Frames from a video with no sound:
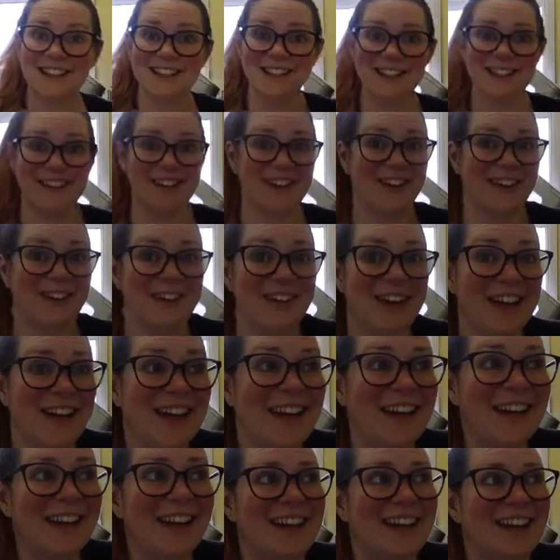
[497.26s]
So
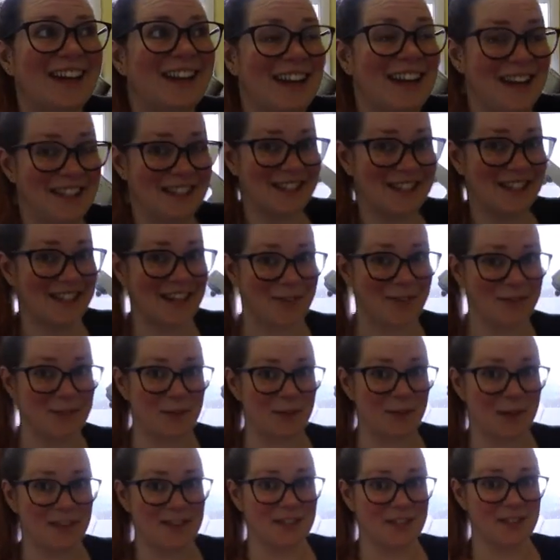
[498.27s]
yesterday was
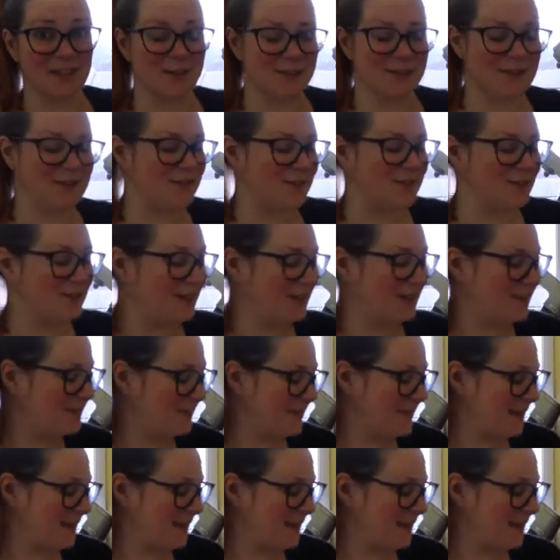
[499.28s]
quite soul destroying.